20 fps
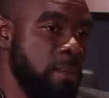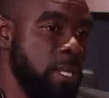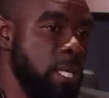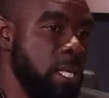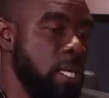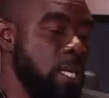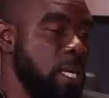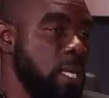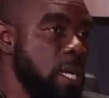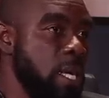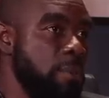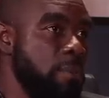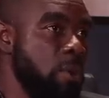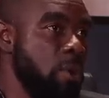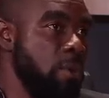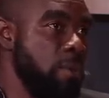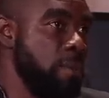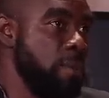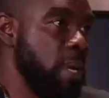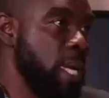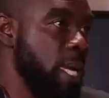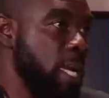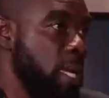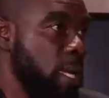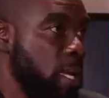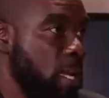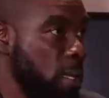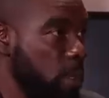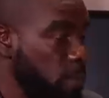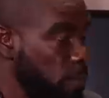thinking about
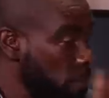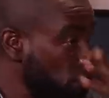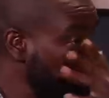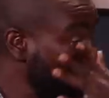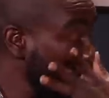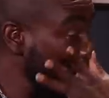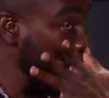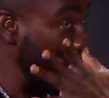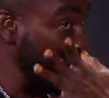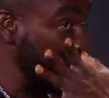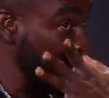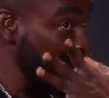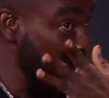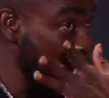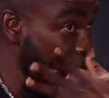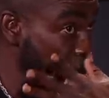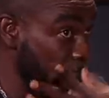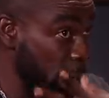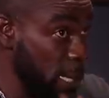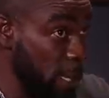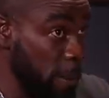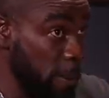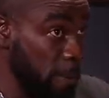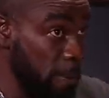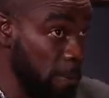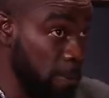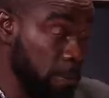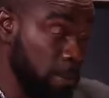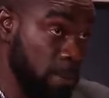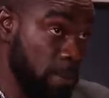my future
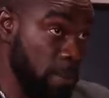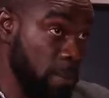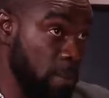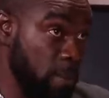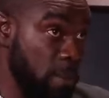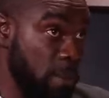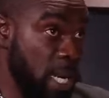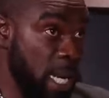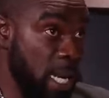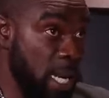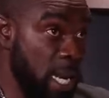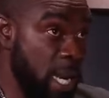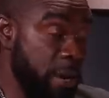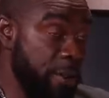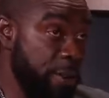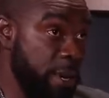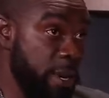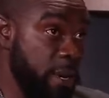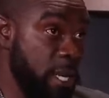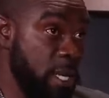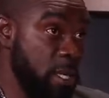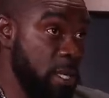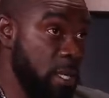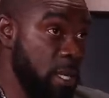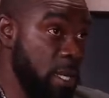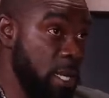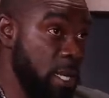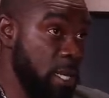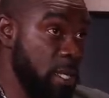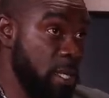and my career as,
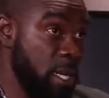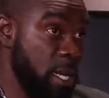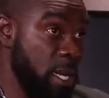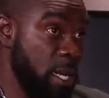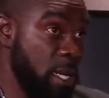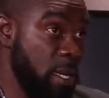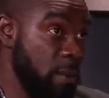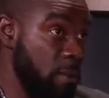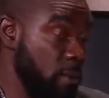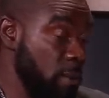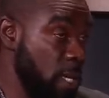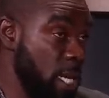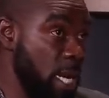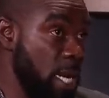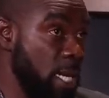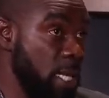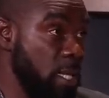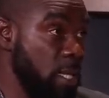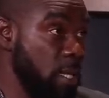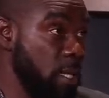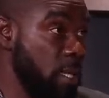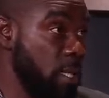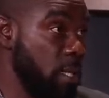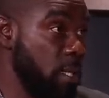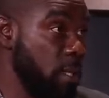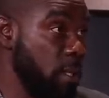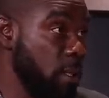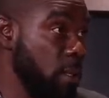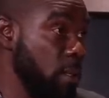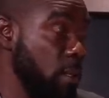as a artist.
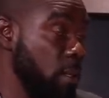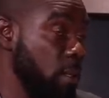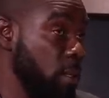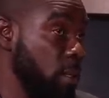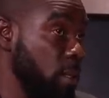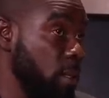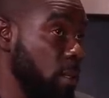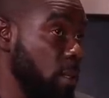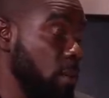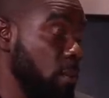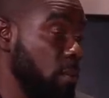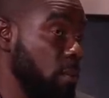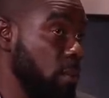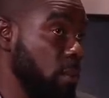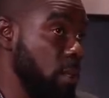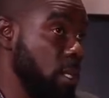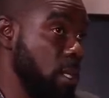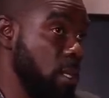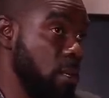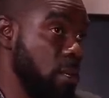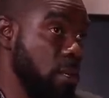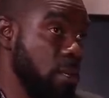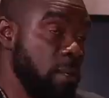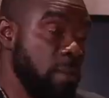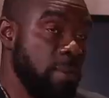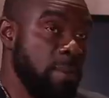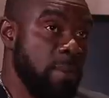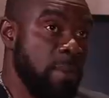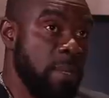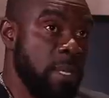Mm. You know,
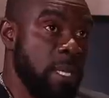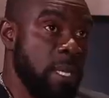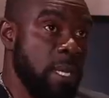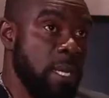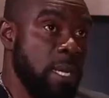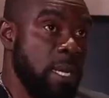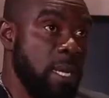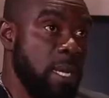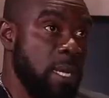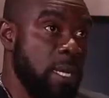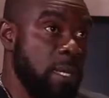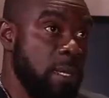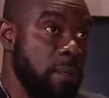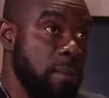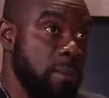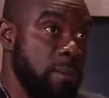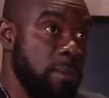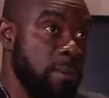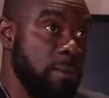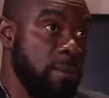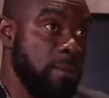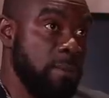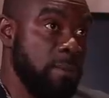and